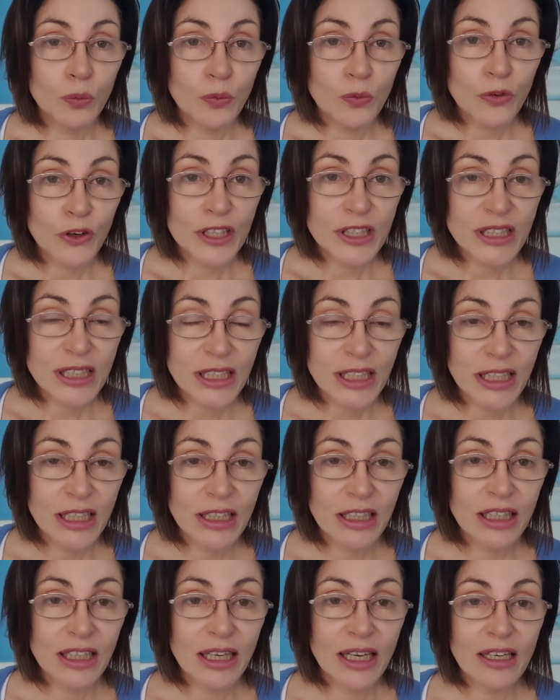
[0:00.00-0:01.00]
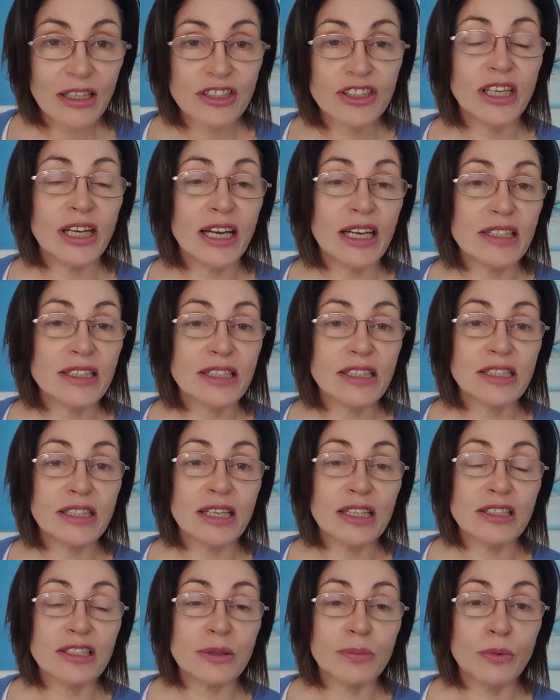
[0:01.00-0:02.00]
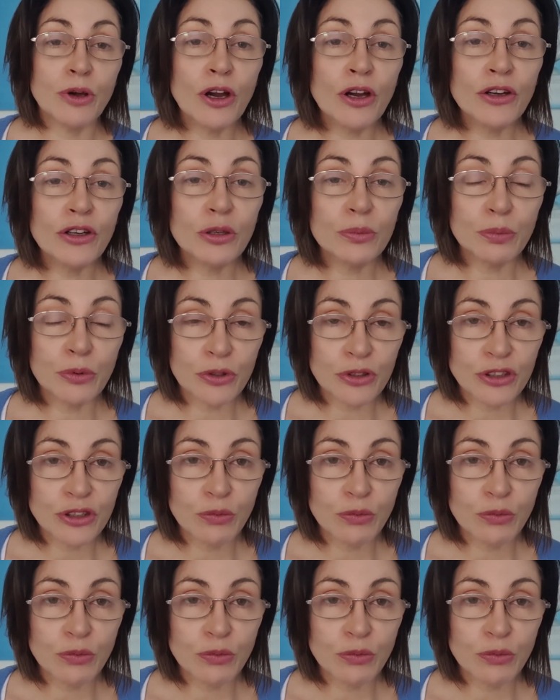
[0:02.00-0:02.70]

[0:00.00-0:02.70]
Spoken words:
Forensic Healing actually has a testimonial book.